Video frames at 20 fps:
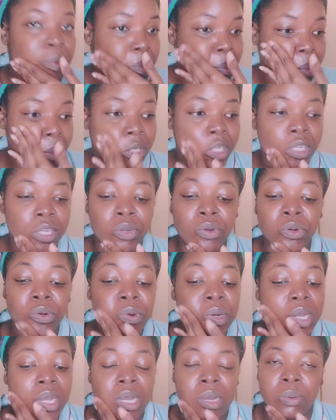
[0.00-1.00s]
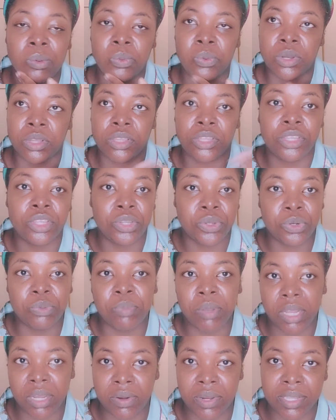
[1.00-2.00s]
she grew up with two
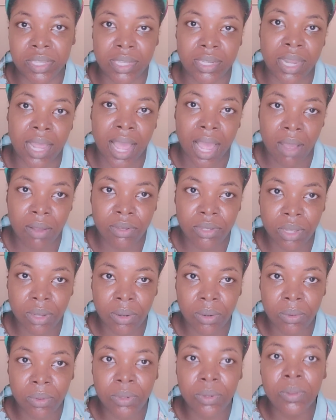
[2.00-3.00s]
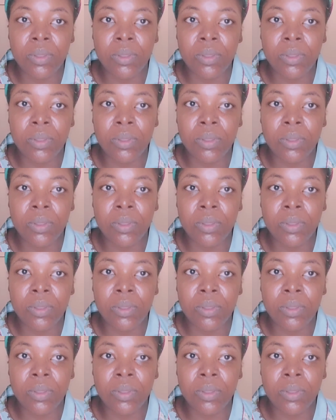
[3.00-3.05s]
parents in the household.